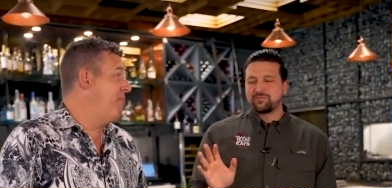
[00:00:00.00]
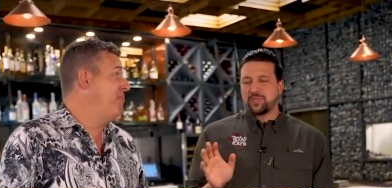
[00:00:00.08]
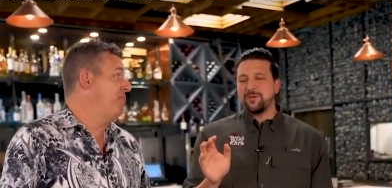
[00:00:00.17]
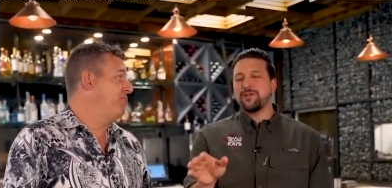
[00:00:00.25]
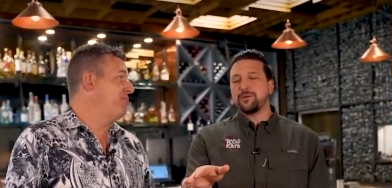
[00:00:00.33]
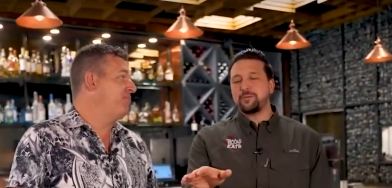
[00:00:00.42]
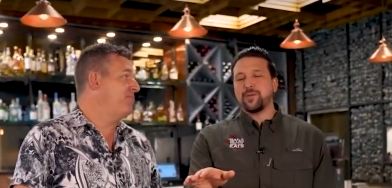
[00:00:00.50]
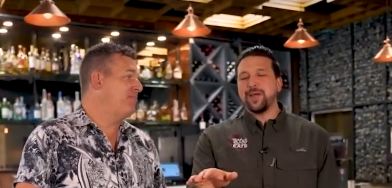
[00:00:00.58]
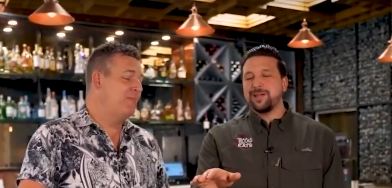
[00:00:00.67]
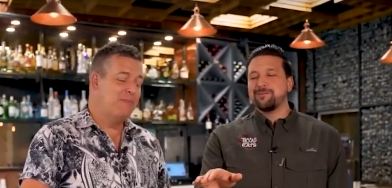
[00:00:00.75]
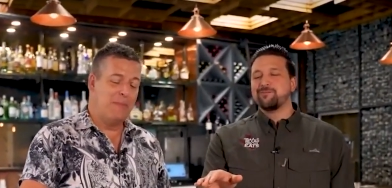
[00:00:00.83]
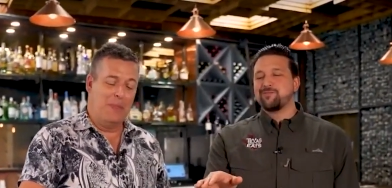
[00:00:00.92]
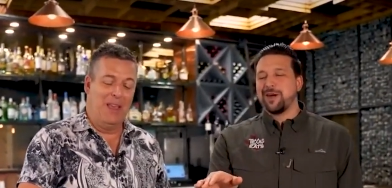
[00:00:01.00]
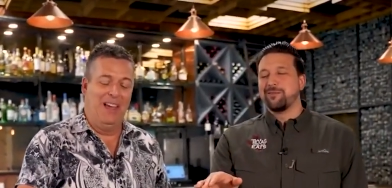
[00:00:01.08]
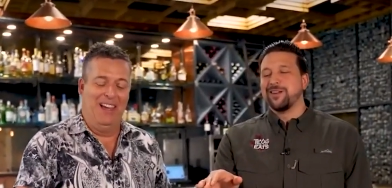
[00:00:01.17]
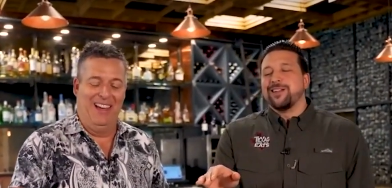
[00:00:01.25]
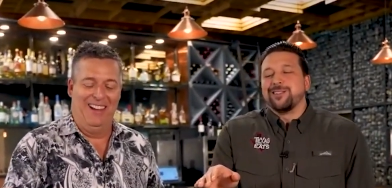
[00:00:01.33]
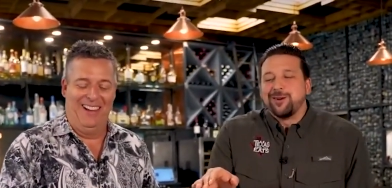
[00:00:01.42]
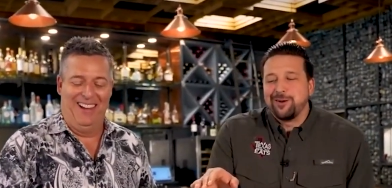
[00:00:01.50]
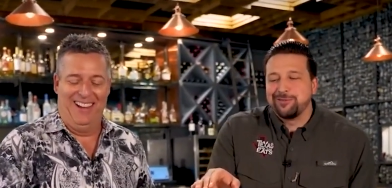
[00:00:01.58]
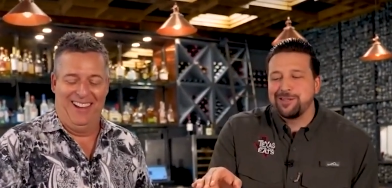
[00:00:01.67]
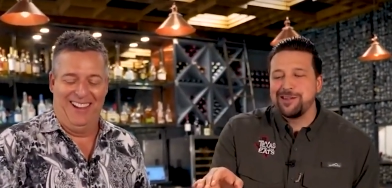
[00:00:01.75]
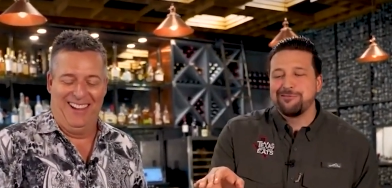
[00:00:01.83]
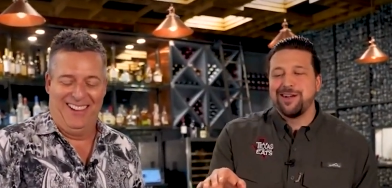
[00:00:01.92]
Speaker 1: Give me the plate. I'm gonna eat the whole
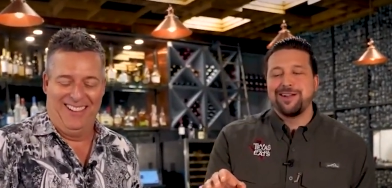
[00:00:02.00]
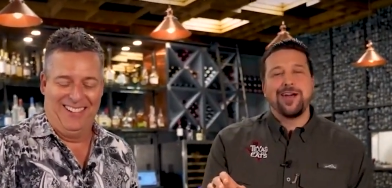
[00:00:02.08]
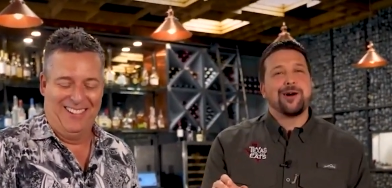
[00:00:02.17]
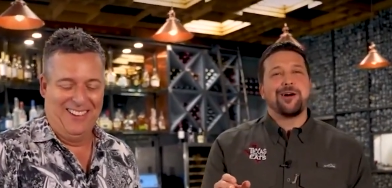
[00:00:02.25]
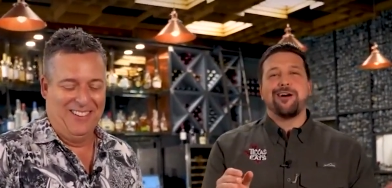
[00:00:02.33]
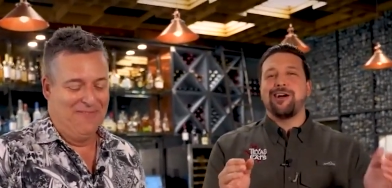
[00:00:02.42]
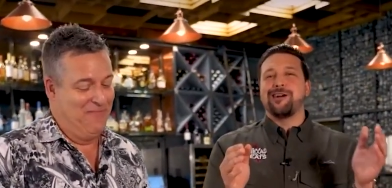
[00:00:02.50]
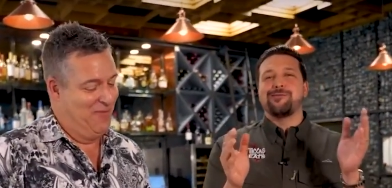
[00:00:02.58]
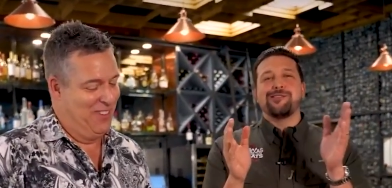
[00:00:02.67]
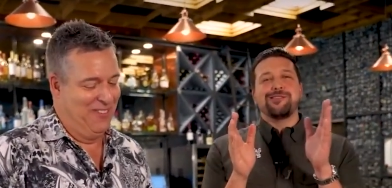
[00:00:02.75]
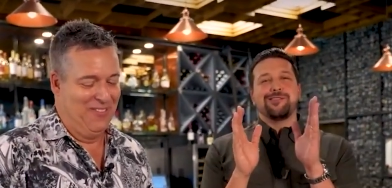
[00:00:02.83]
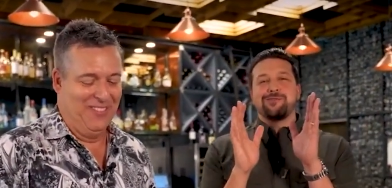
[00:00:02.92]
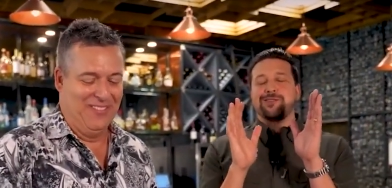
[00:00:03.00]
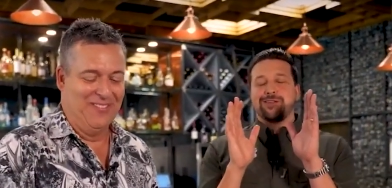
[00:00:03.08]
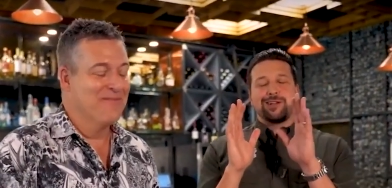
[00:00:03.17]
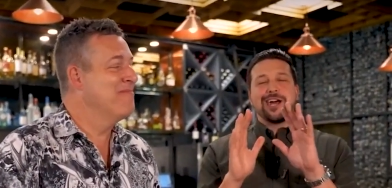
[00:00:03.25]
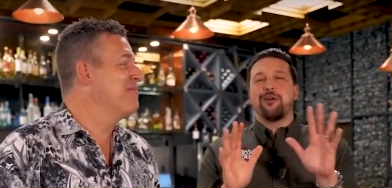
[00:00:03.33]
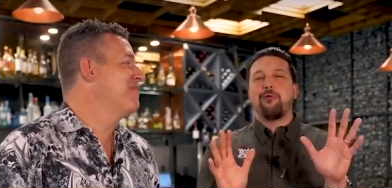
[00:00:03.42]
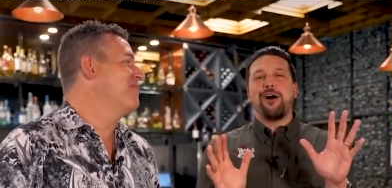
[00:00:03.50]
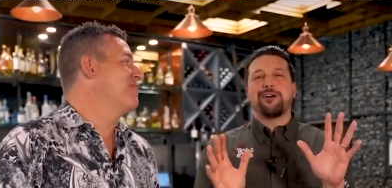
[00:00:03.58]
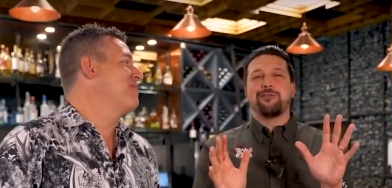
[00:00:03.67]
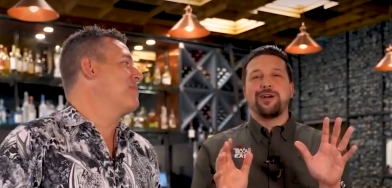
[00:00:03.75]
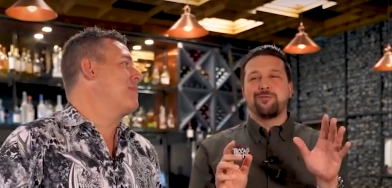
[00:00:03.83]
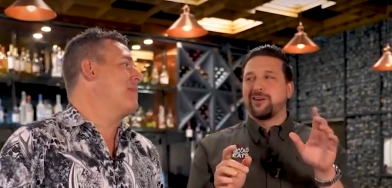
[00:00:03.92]
thing right now. All right, but we, we gotta walk
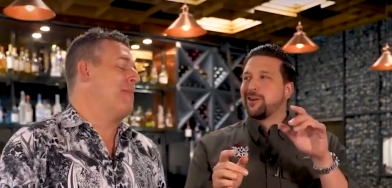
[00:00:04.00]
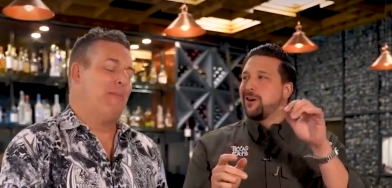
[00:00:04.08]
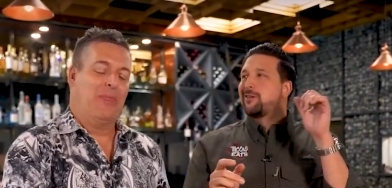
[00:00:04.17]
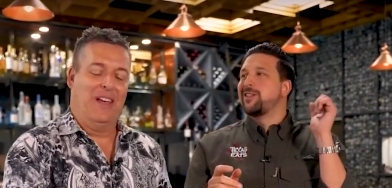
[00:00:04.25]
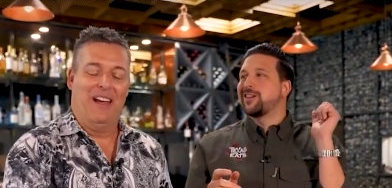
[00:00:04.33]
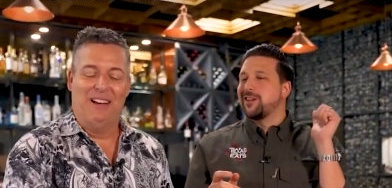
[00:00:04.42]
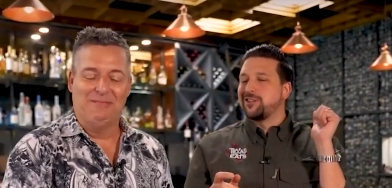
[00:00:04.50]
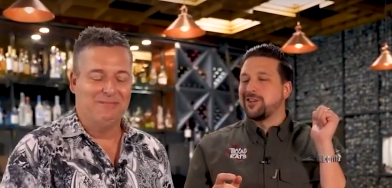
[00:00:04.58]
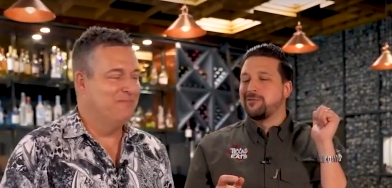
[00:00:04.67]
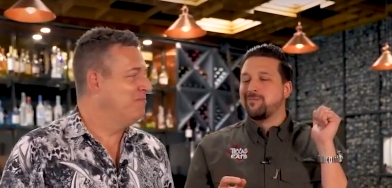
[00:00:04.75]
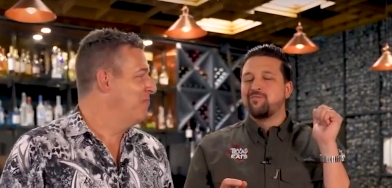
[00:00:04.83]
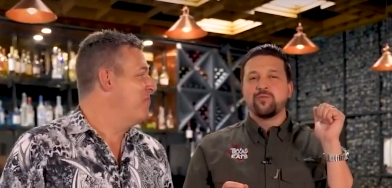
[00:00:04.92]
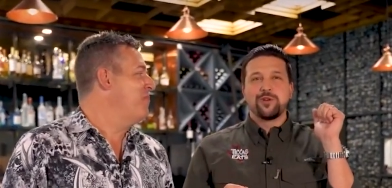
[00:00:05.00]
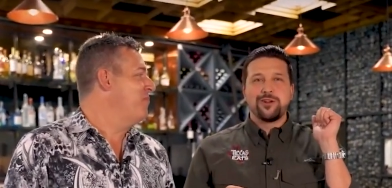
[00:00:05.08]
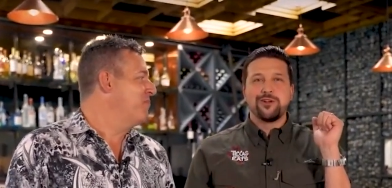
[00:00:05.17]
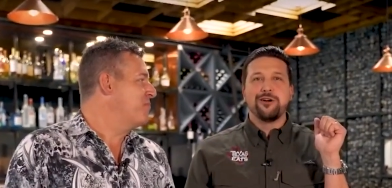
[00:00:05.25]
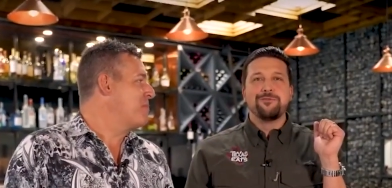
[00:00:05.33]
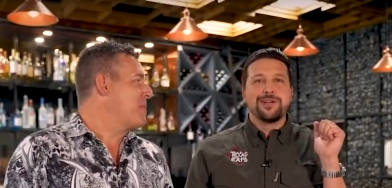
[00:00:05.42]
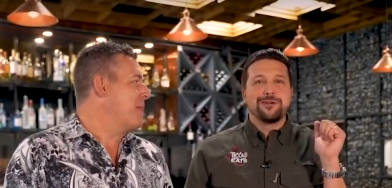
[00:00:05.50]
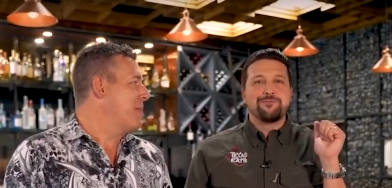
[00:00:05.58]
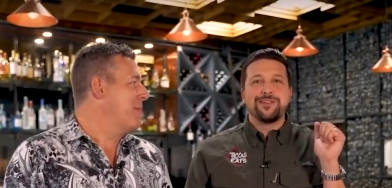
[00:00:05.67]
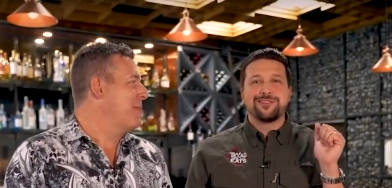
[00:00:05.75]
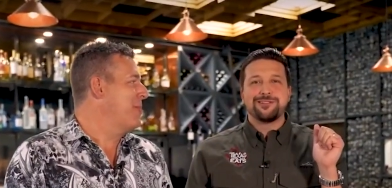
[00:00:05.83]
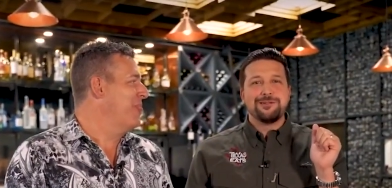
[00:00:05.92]
away. We're gonna go in the yeah. kitchen. We're gonna go make a
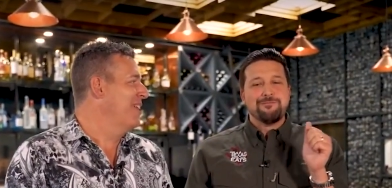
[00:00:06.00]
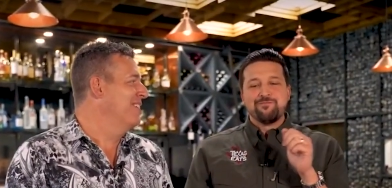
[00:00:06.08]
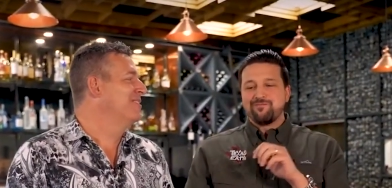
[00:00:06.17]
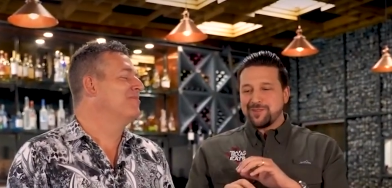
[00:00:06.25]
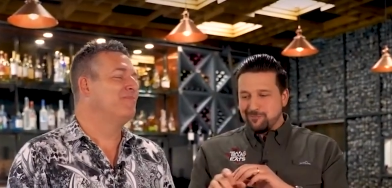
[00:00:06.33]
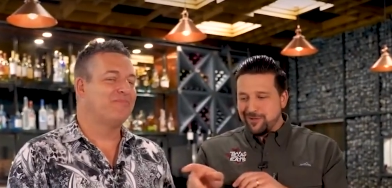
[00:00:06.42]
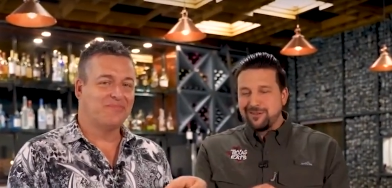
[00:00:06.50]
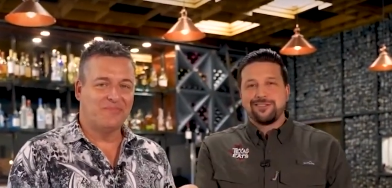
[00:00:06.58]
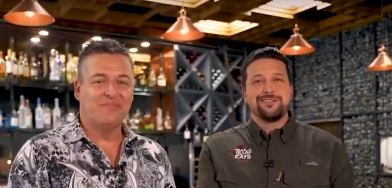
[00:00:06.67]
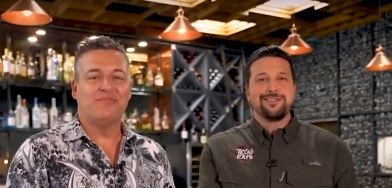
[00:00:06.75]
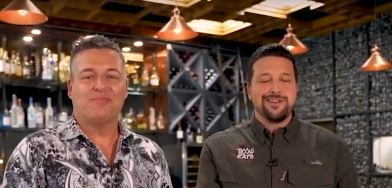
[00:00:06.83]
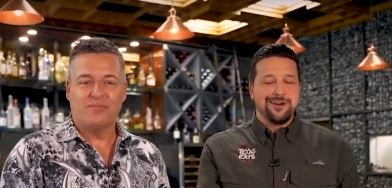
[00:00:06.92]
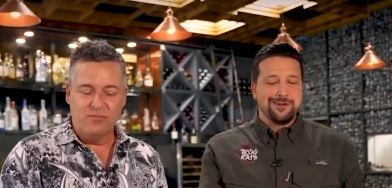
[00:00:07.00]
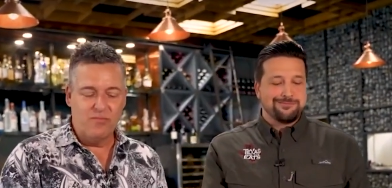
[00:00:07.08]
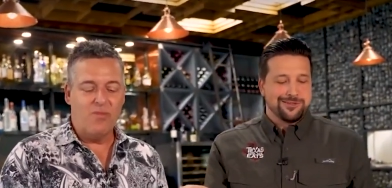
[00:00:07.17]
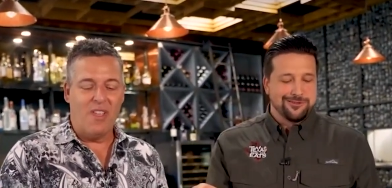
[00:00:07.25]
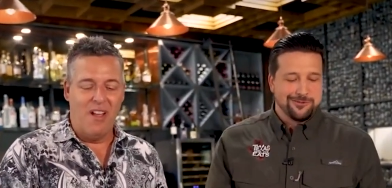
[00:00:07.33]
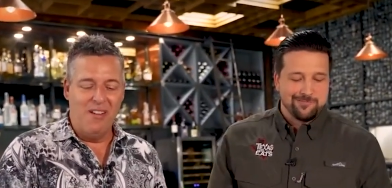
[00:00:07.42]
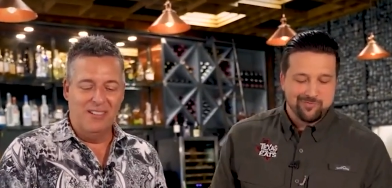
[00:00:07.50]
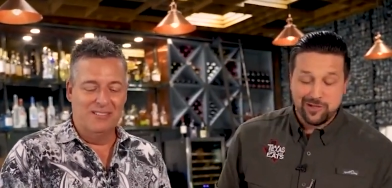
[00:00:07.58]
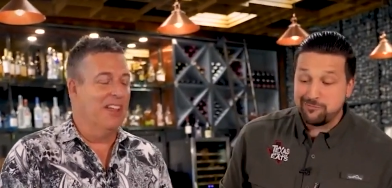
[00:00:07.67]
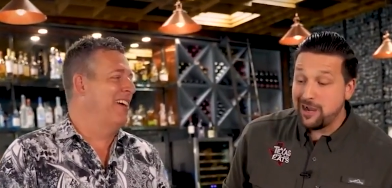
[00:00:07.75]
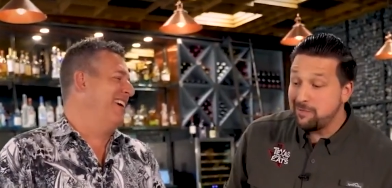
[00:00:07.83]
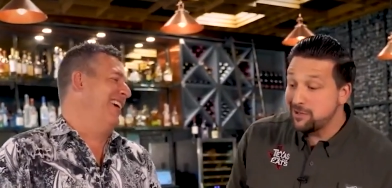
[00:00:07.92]
pizza. We're gonna clean that up too.
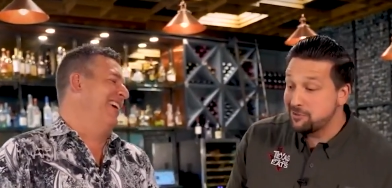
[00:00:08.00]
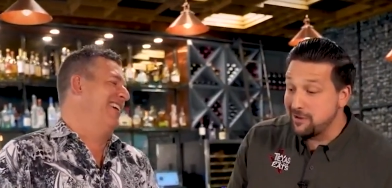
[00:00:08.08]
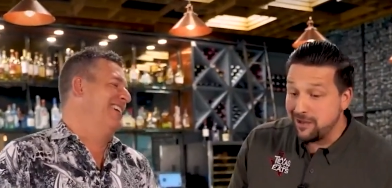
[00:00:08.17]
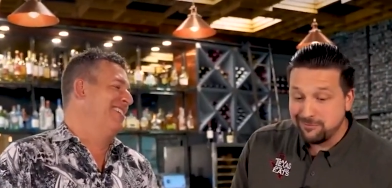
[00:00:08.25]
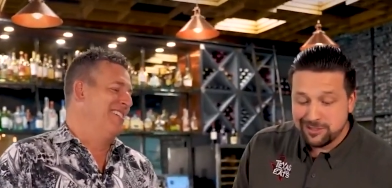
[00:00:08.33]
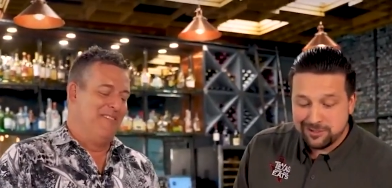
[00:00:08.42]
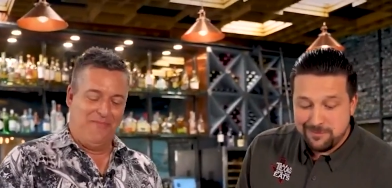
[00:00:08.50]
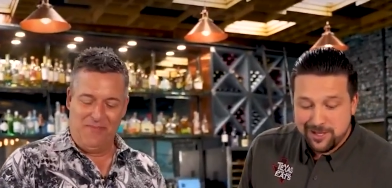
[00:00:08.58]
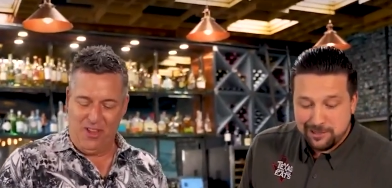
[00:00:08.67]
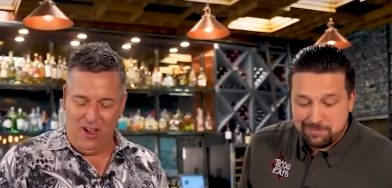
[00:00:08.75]
Grab a drink. Let's go make